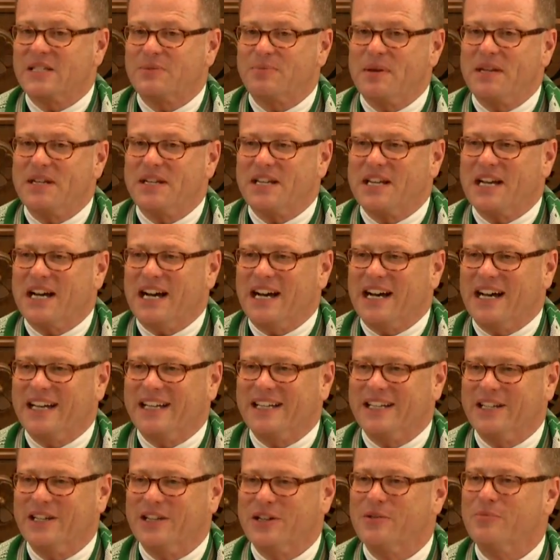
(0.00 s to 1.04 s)
be to
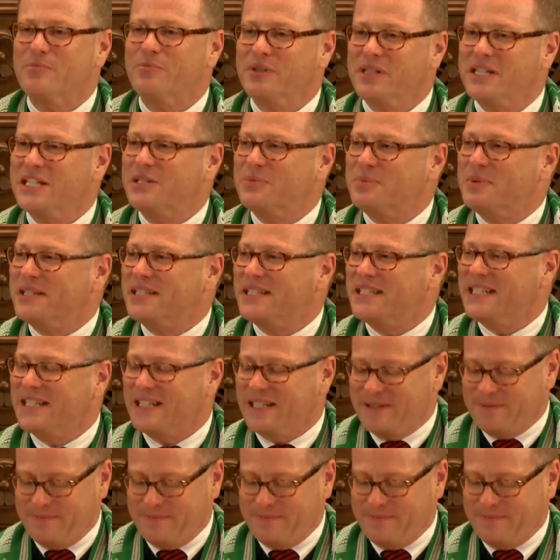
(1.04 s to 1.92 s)
God. Please be seated.